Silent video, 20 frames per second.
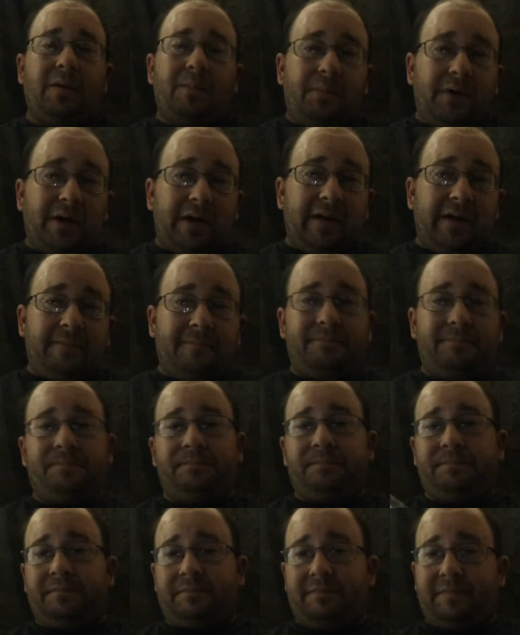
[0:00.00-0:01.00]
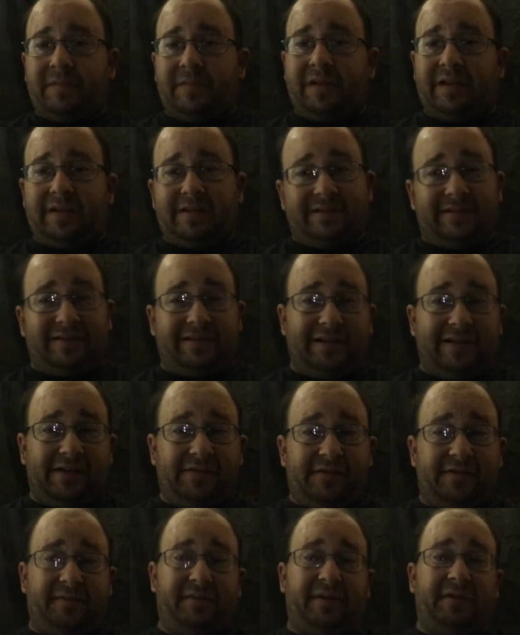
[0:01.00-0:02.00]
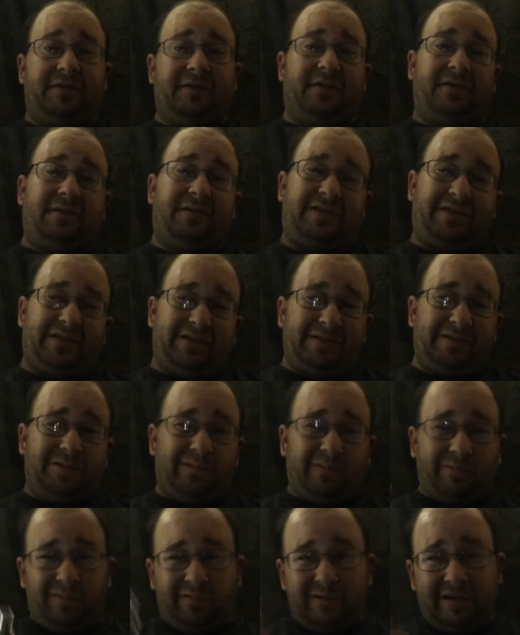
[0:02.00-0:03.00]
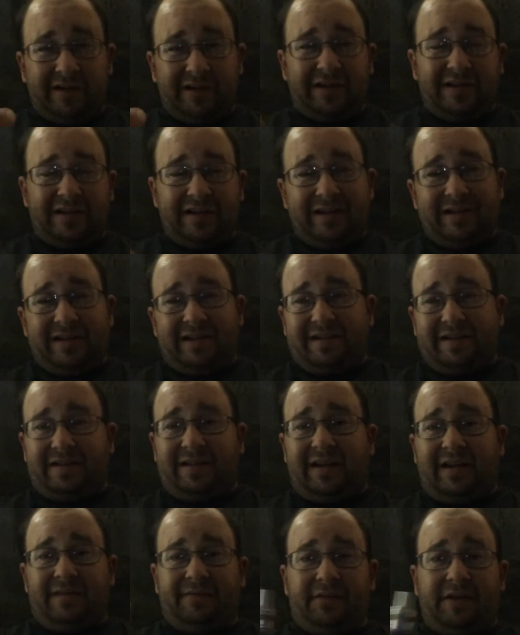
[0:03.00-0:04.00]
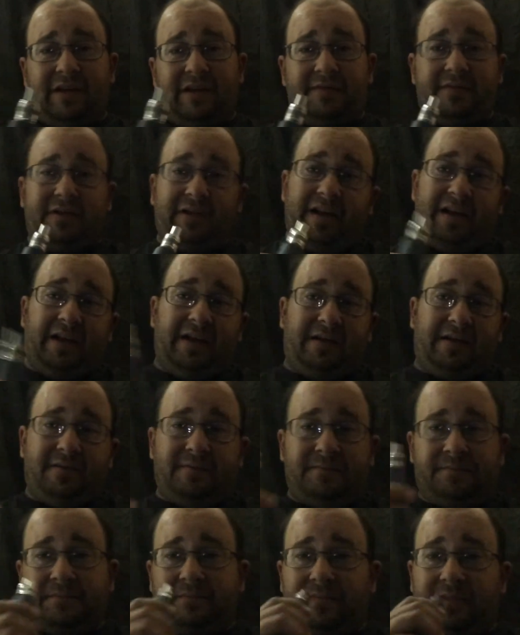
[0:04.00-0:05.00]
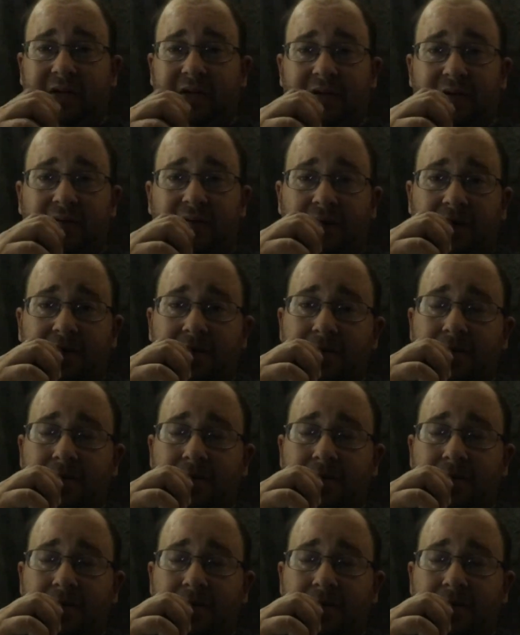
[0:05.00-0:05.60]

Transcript: But it's the safety feature, so it's kind of a give and take, you know.